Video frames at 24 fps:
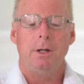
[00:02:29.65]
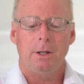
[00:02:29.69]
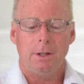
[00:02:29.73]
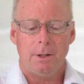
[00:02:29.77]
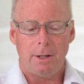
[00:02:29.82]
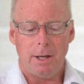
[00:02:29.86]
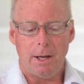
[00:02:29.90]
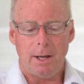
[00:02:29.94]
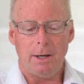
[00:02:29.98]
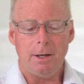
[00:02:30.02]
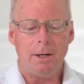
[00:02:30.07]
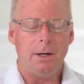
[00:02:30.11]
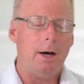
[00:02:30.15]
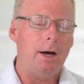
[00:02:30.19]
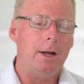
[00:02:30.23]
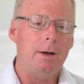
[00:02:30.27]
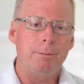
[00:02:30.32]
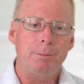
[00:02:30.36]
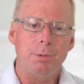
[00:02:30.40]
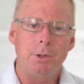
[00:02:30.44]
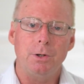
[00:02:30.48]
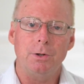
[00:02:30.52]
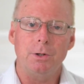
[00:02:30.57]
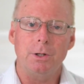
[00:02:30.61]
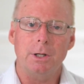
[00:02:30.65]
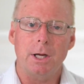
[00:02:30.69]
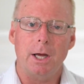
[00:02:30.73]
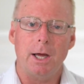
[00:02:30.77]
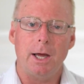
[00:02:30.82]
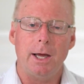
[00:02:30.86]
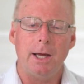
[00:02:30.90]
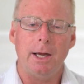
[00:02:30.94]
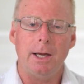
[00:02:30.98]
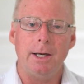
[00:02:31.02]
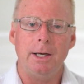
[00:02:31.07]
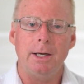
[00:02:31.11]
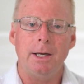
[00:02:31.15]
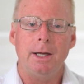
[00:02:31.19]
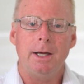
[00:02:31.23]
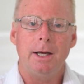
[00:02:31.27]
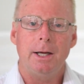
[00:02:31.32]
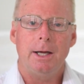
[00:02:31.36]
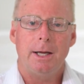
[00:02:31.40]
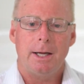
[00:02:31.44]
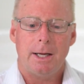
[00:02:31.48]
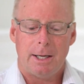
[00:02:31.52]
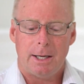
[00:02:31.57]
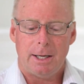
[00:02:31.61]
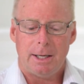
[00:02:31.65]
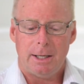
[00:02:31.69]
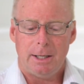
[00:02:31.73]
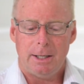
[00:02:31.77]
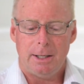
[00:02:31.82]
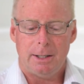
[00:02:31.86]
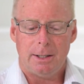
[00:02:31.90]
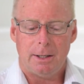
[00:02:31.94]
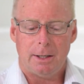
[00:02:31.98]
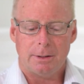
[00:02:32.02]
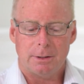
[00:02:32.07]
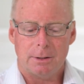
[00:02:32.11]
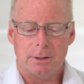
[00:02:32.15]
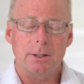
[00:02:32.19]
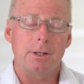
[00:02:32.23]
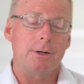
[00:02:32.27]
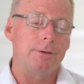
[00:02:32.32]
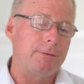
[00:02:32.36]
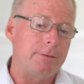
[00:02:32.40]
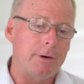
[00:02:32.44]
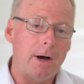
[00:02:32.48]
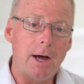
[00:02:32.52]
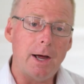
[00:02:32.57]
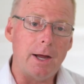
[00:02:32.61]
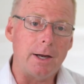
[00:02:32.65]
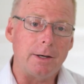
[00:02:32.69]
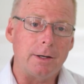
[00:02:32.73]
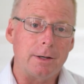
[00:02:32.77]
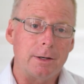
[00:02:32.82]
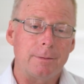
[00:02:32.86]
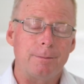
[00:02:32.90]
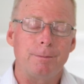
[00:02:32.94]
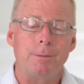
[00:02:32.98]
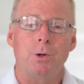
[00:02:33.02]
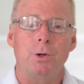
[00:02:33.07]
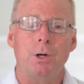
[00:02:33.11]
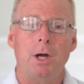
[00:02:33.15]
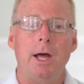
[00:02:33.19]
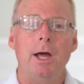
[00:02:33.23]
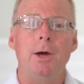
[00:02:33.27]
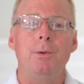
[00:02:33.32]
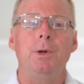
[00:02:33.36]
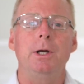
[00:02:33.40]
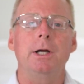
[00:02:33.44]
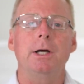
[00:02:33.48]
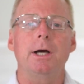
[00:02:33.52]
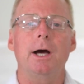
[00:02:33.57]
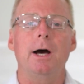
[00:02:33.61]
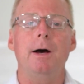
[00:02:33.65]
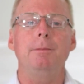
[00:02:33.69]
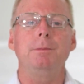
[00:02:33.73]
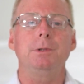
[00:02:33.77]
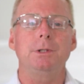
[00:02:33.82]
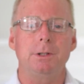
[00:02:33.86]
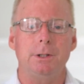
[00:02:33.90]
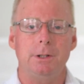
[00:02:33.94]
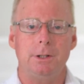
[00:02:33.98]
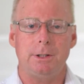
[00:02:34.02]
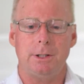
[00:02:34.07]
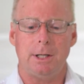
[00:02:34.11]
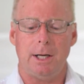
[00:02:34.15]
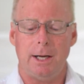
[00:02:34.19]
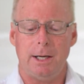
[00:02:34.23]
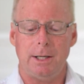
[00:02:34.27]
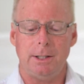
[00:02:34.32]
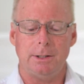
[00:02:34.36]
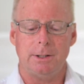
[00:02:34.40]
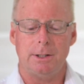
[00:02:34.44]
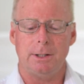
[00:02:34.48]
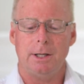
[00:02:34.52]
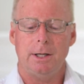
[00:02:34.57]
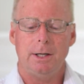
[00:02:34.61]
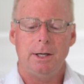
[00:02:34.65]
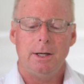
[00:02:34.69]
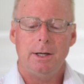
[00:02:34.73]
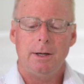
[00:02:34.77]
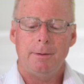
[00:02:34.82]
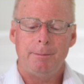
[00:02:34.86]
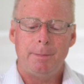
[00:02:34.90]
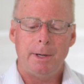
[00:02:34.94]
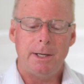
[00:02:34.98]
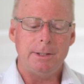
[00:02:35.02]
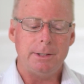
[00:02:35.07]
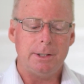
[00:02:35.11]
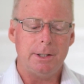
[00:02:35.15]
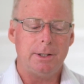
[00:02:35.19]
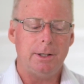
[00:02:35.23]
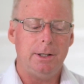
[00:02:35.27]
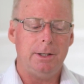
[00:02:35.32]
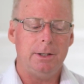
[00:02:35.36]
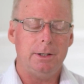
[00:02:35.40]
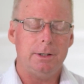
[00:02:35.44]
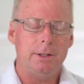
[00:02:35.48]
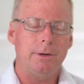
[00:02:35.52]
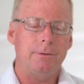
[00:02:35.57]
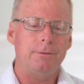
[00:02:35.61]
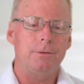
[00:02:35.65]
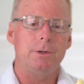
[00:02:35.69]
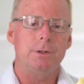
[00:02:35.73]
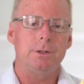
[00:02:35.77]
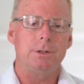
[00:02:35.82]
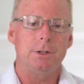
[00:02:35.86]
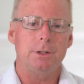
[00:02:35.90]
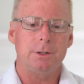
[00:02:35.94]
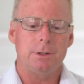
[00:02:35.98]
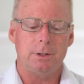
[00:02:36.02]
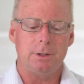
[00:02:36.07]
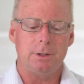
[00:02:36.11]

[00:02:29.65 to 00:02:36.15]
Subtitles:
then unpeeled cane is fine, okay? When it comes to taste, basically the difference is